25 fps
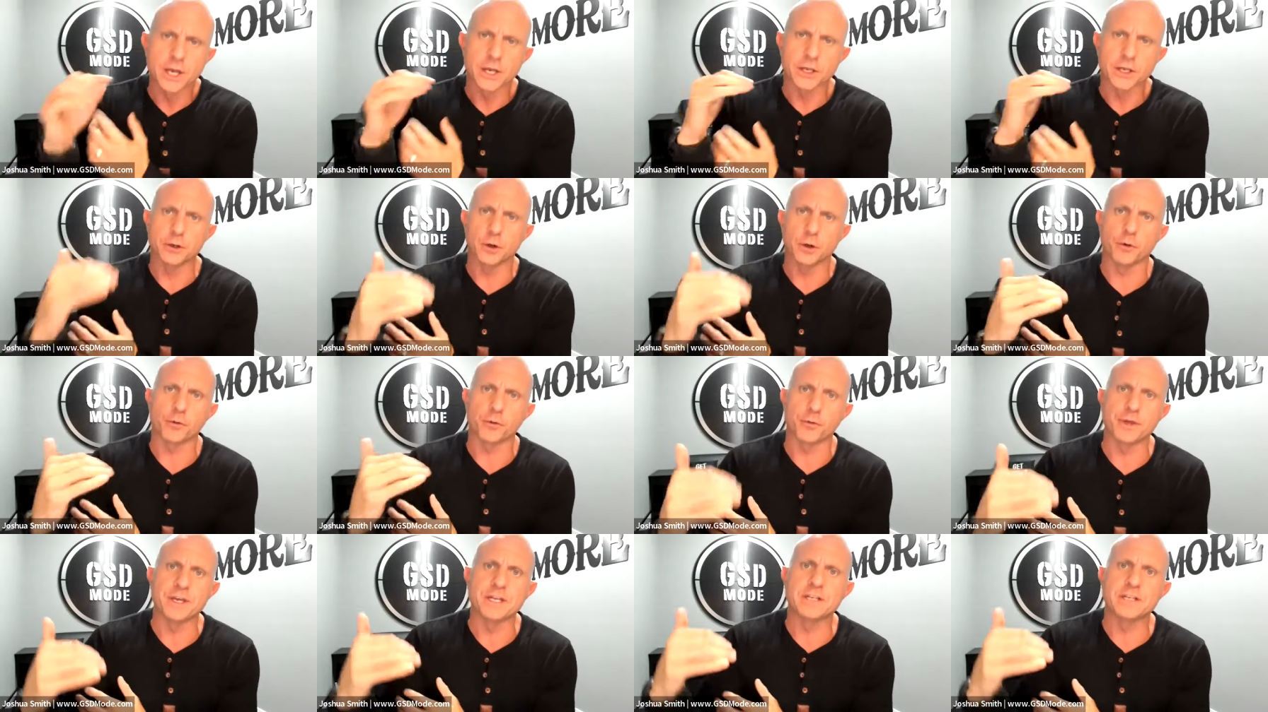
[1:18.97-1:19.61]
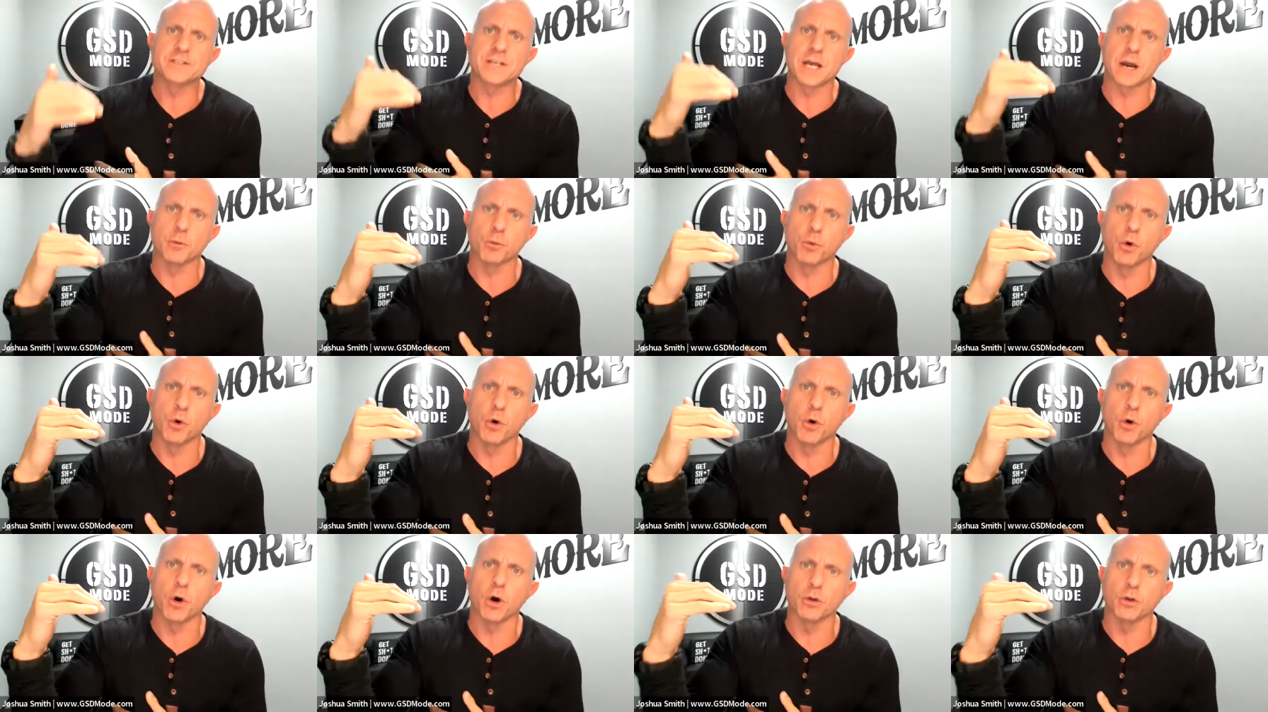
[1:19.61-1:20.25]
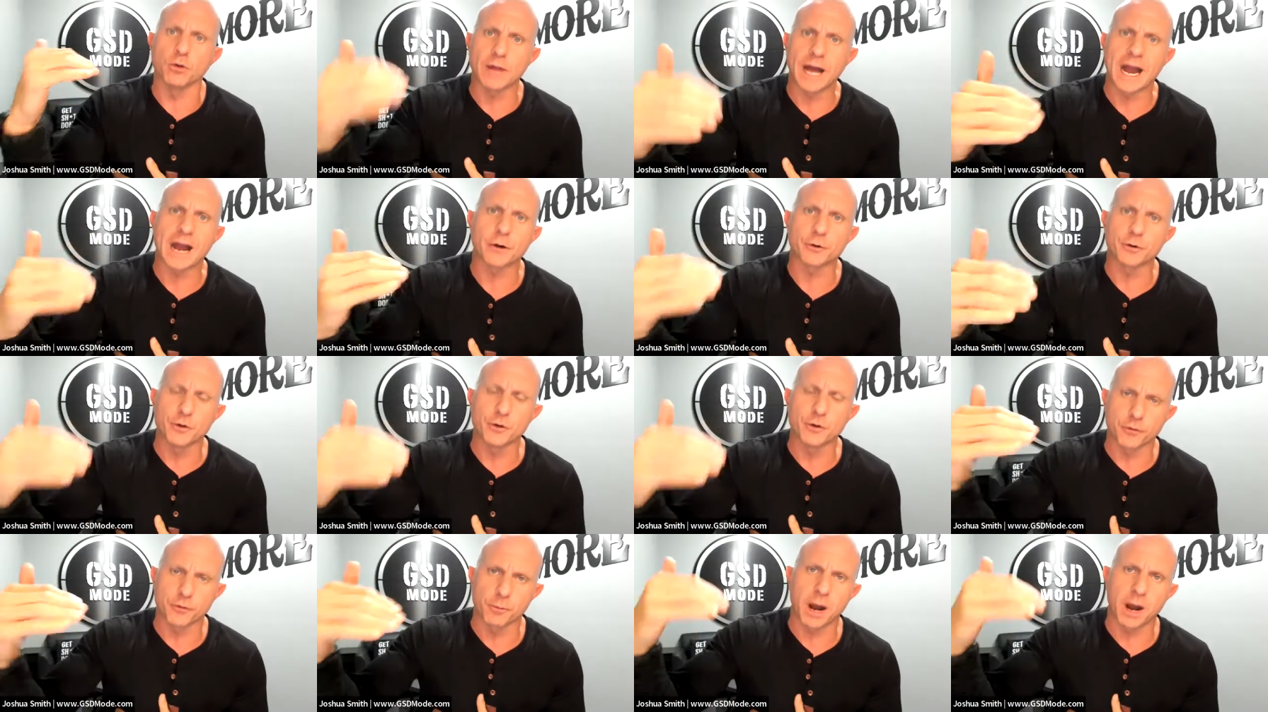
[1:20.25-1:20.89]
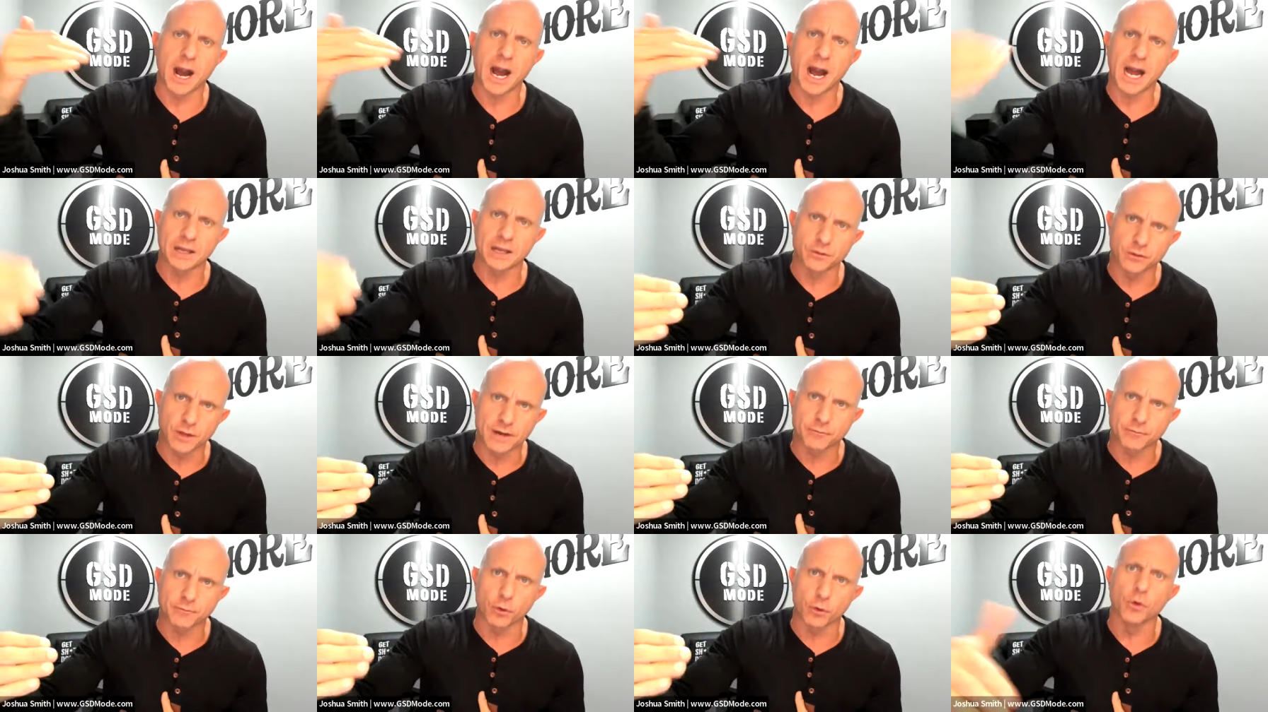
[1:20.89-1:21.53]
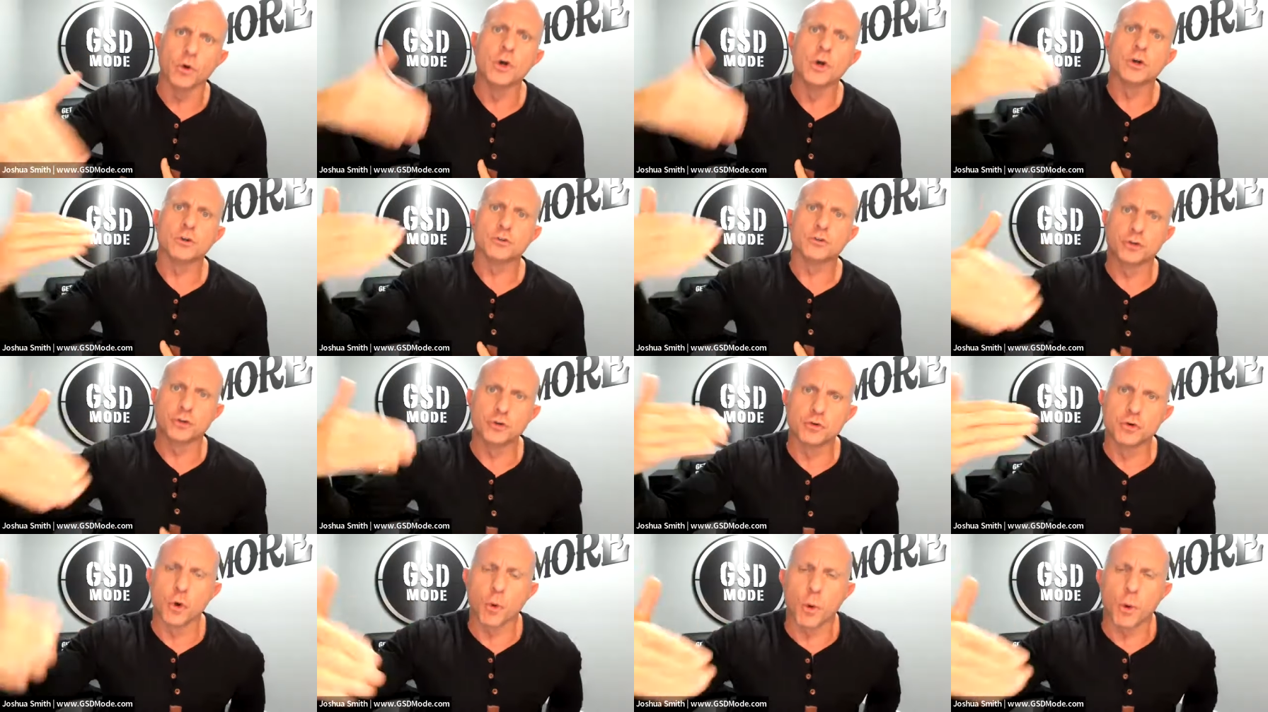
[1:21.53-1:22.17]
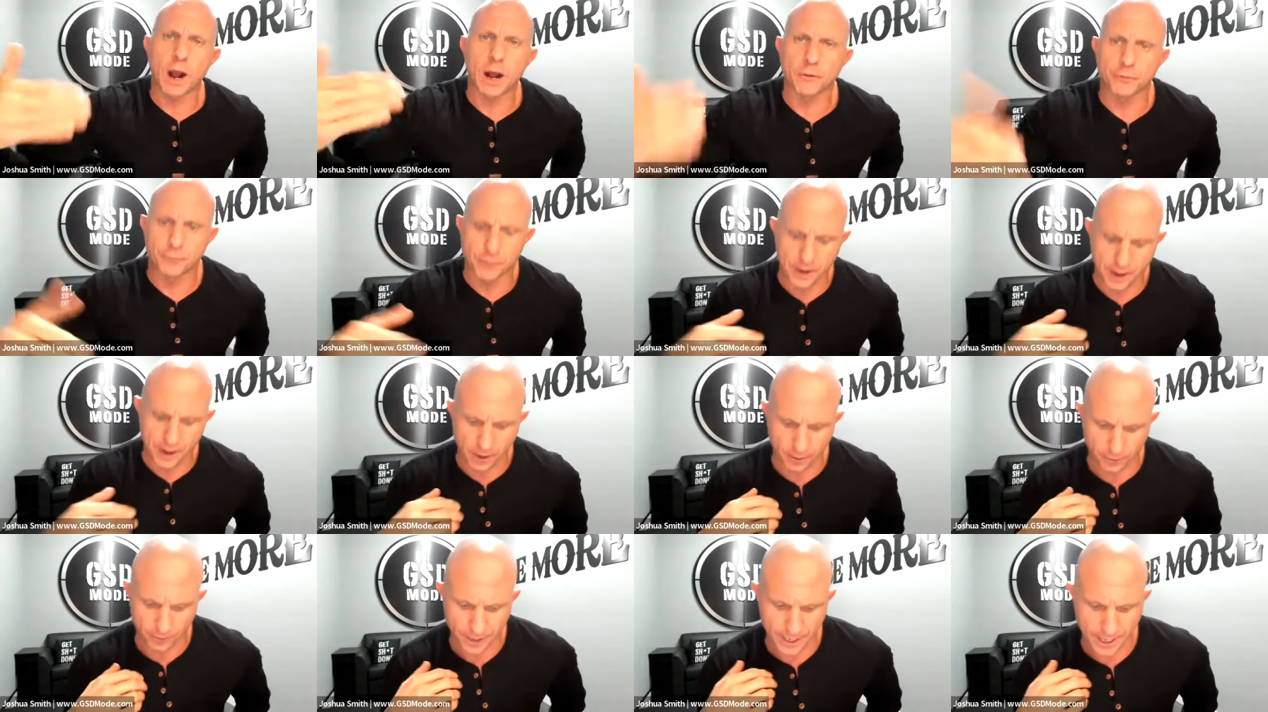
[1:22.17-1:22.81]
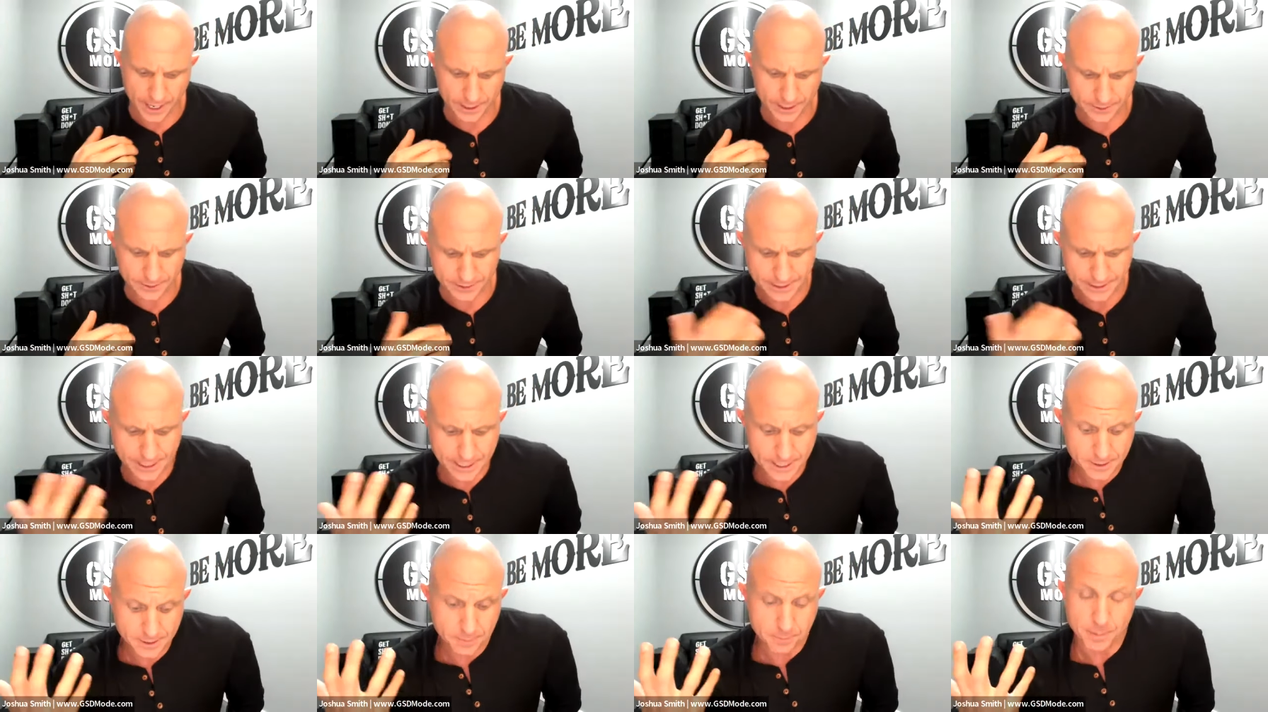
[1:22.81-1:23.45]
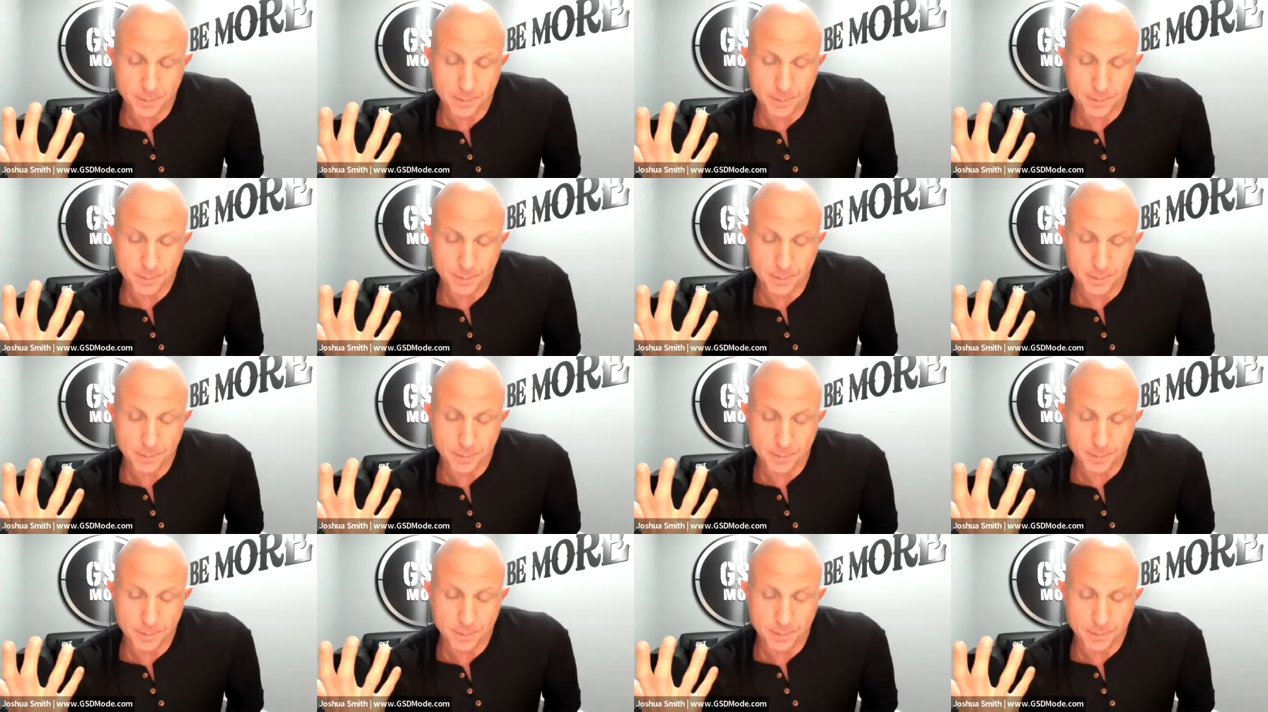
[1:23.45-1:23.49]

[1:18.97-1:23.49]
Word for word: you know, things that will allow you from a high level to go out there and again,